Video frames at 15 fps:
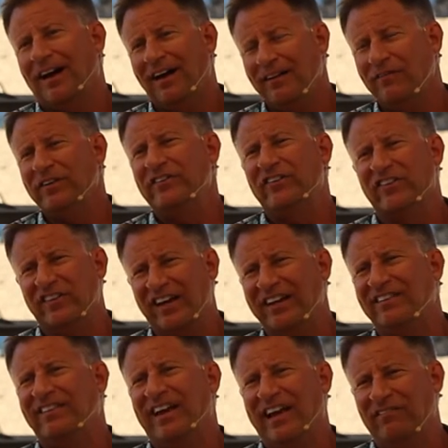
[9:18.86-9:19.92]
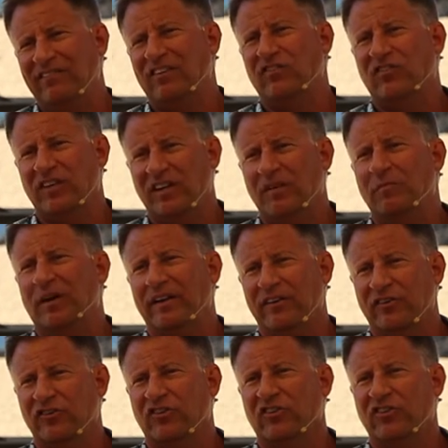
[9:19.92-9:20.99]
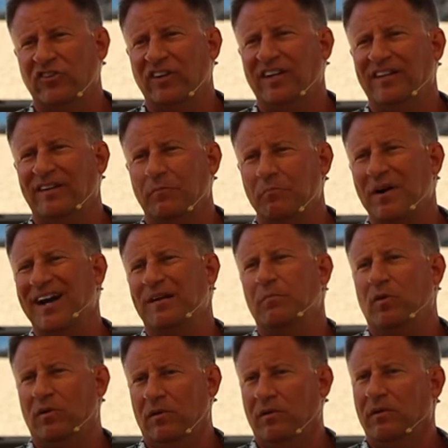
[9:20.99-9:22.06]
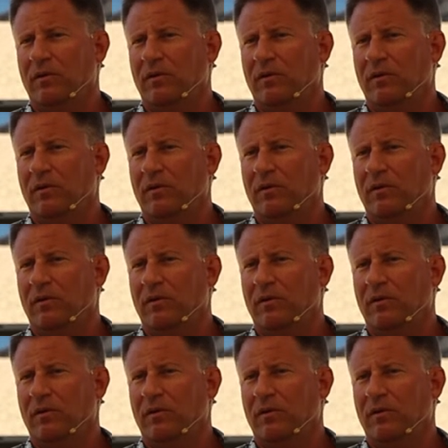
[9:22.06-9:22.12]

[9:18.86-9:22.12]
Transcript: How would you like to have this written about your church in the Bible?